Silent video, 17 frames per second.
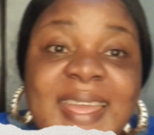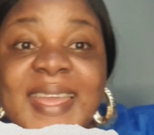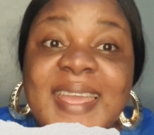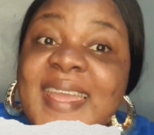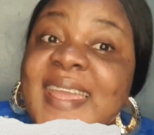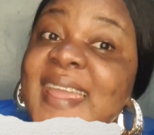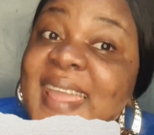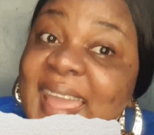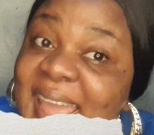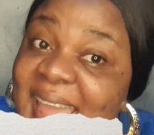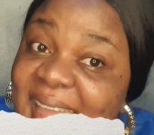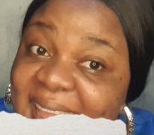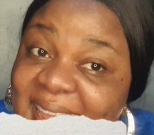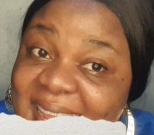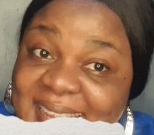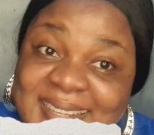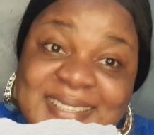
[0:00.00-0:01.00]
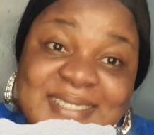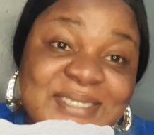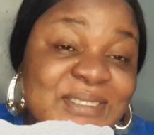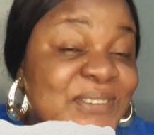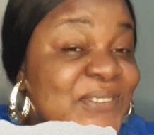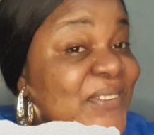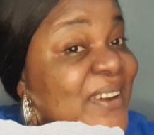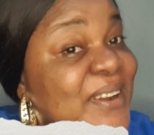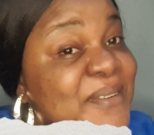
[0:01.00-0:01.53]
Hey guys,
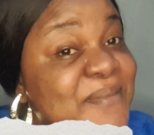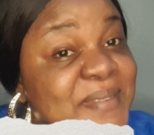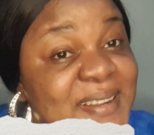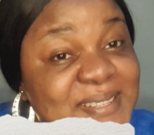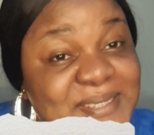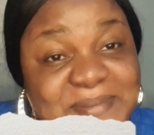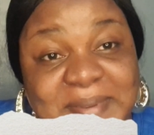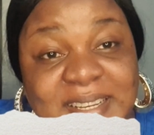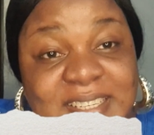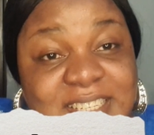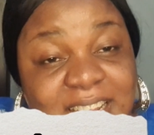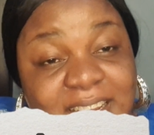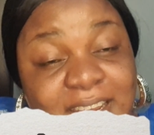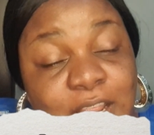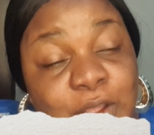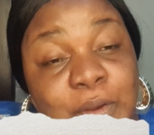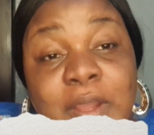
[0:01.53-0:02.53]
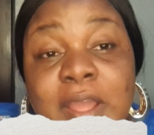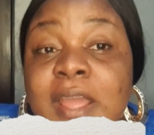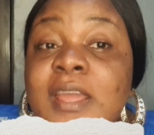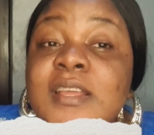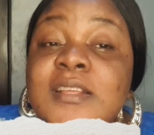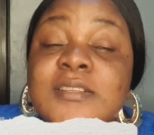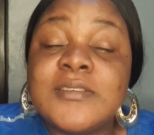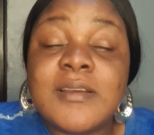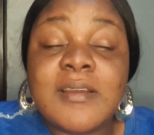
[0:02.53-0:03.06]
welcome back to my channel.
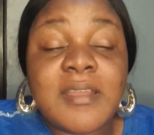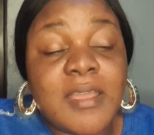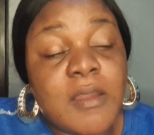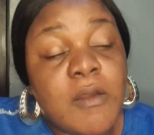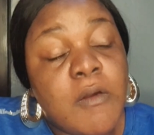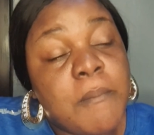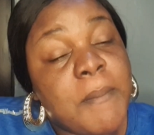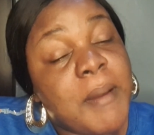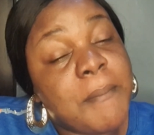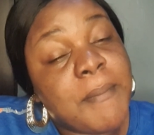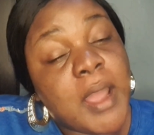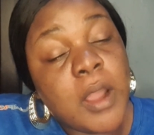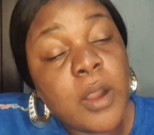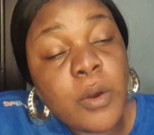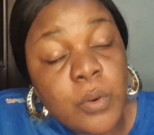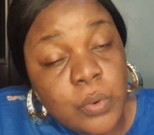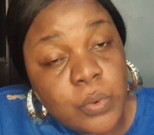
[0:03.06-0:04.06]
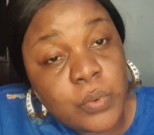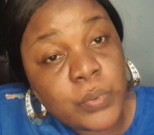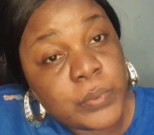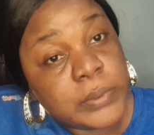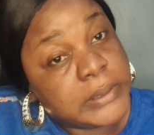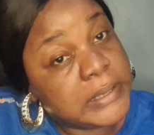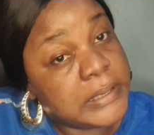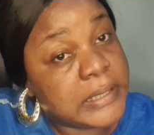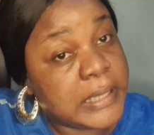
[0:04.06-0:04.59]
It's your girl Mama O,
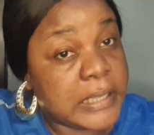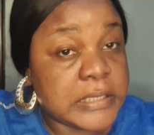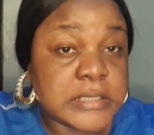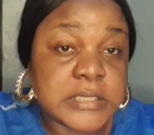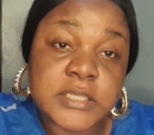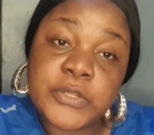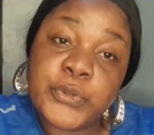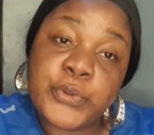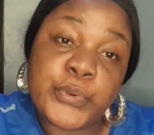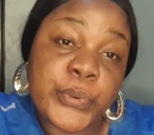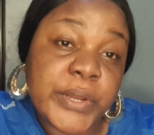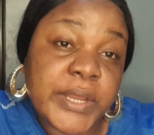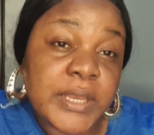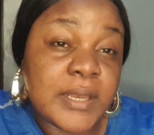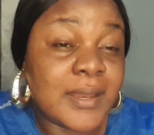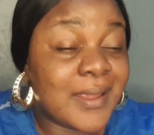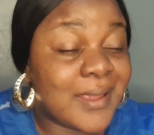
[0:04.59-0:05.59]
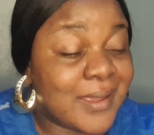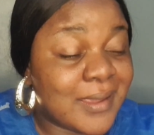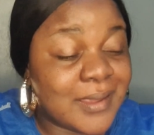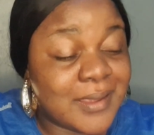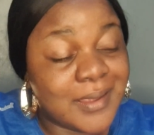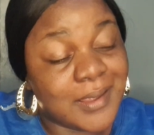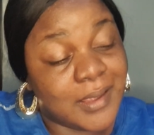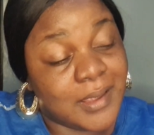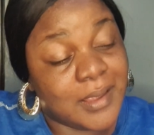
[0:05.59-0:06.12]
the dancing queen,
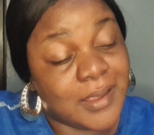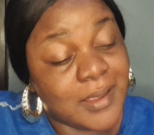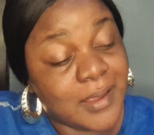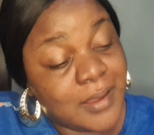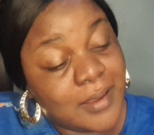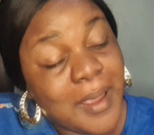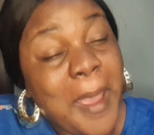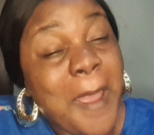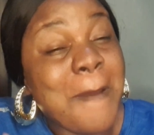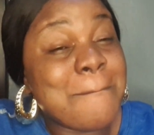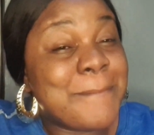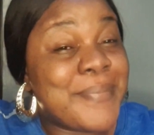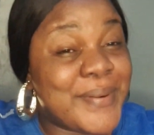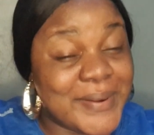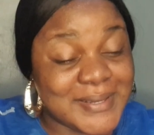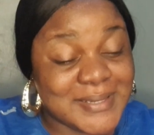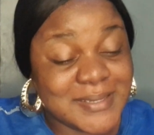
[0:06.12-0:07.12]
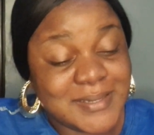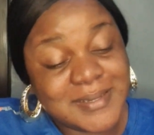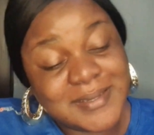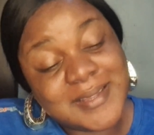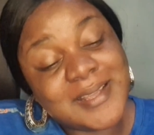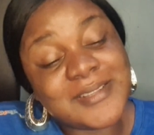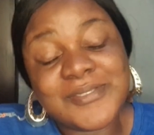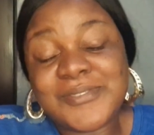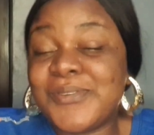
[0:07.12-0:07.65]
aka
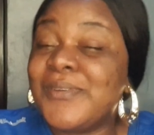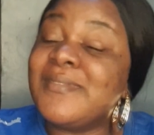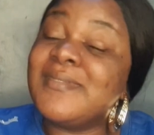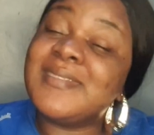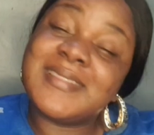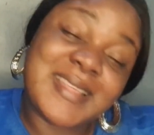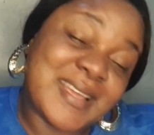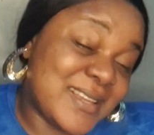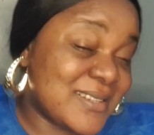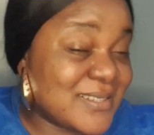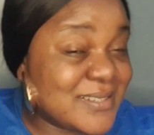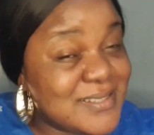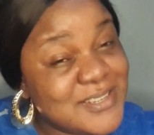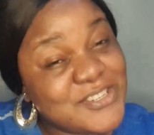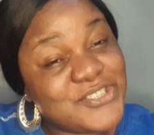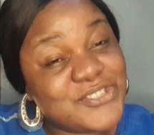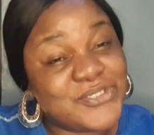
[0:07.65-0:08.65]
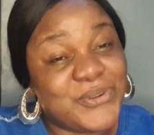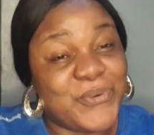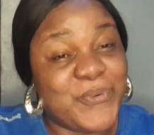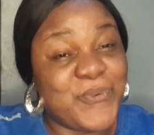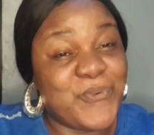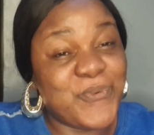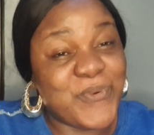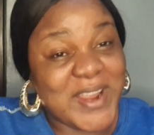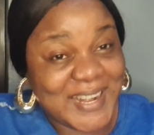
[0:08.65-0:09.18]
president of Dance
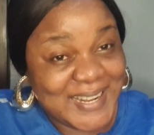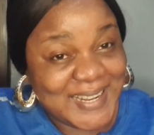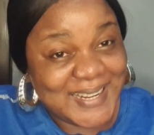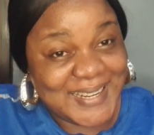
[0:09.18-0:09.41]
Nation 1.